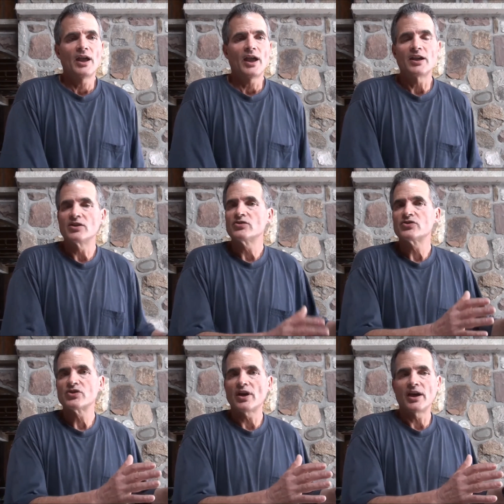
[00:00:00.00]
a,
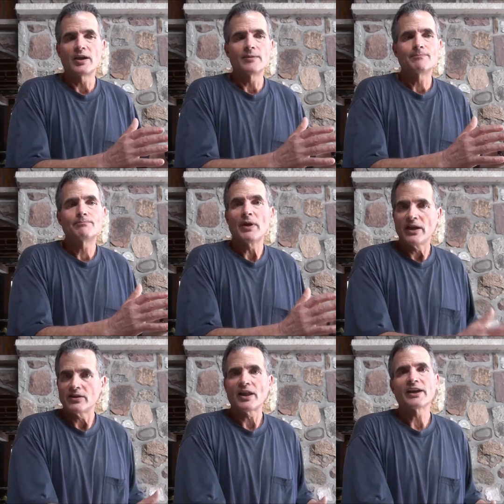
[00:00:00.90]
a
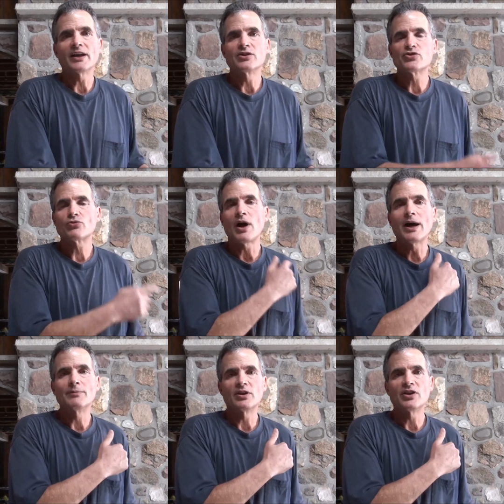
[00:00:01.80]
pit like I
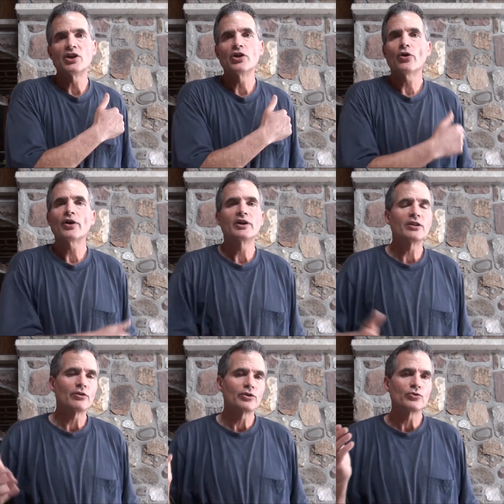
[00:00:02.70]
described in here and
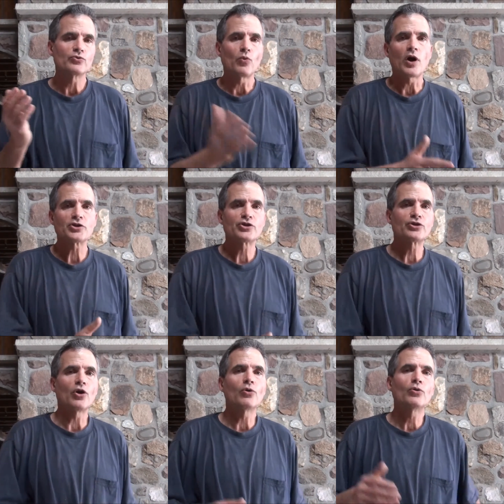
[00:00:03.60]
either use wash
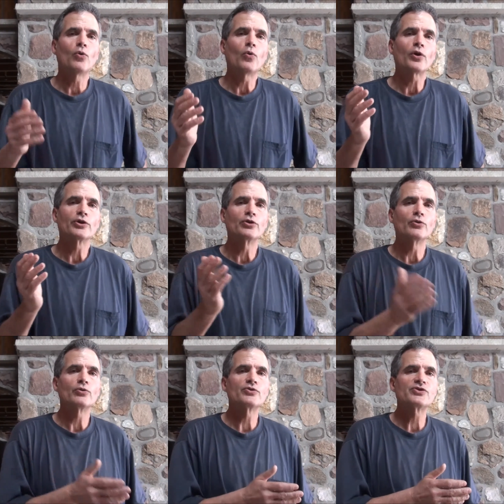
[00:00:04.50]
stone or
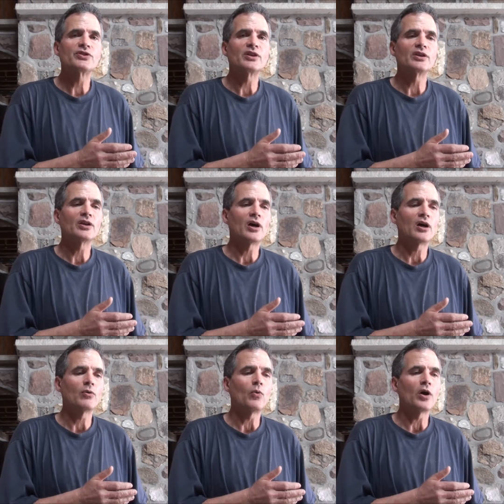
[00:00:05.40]
use the
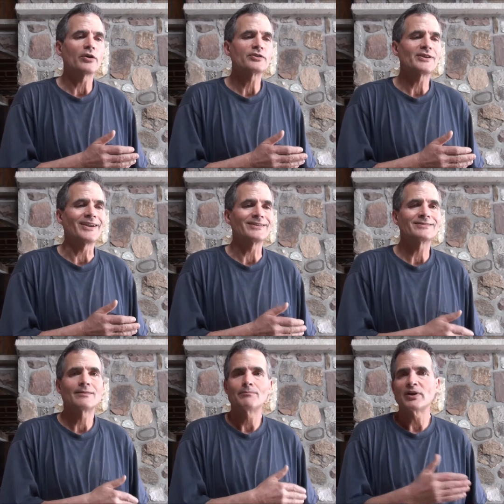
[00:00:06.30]
uh, water
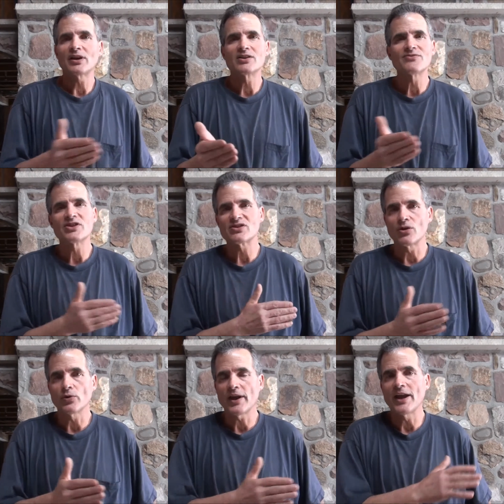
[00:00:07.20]
tanks. Because of its
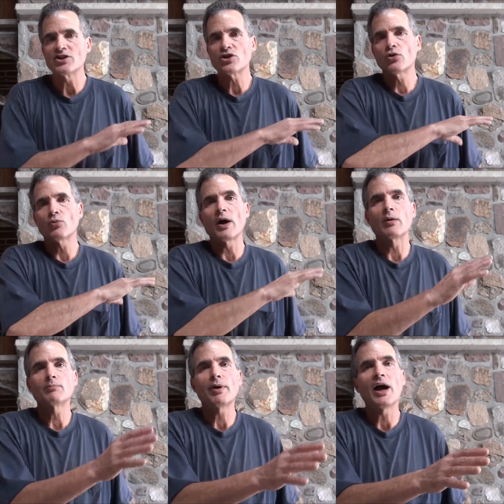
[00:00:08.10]
location
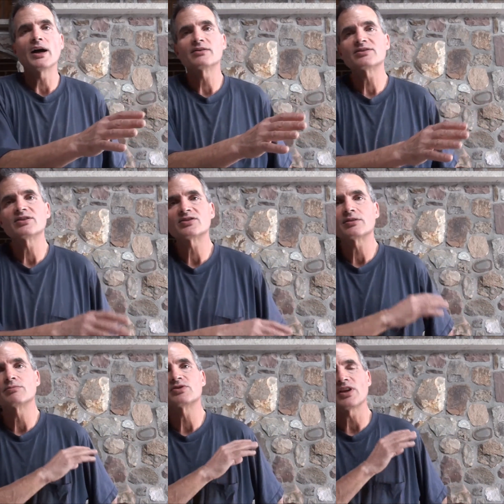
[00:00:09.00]
around pond
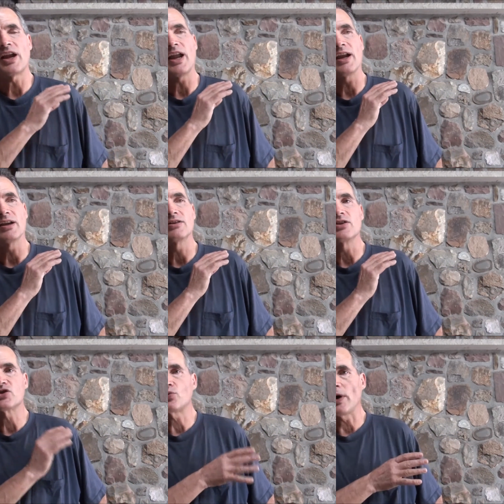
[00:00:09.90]
systems and
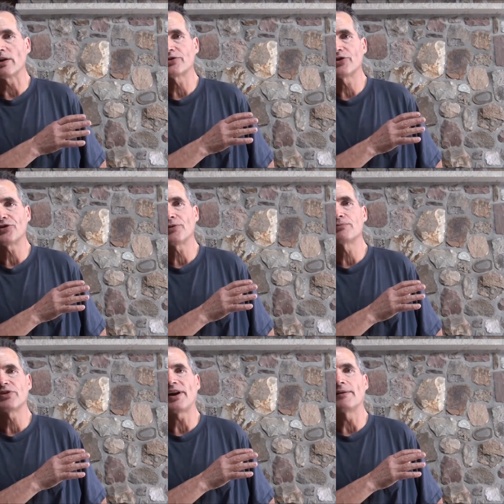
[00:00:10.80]
the swale
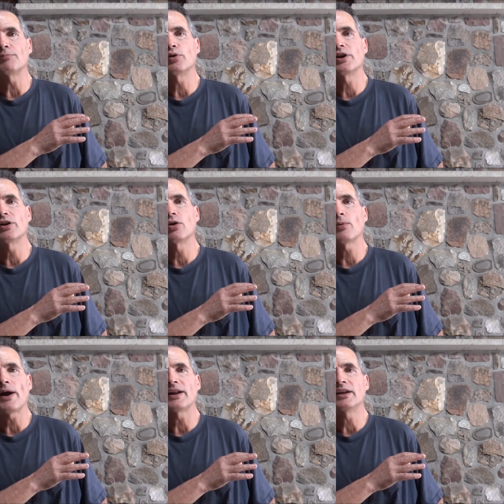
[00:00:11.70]
systems that I put in
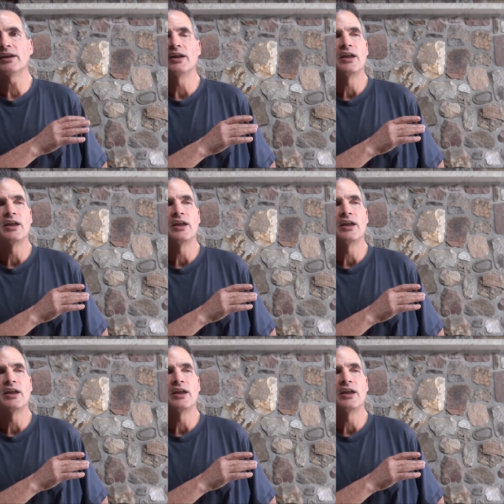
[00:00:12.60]
already,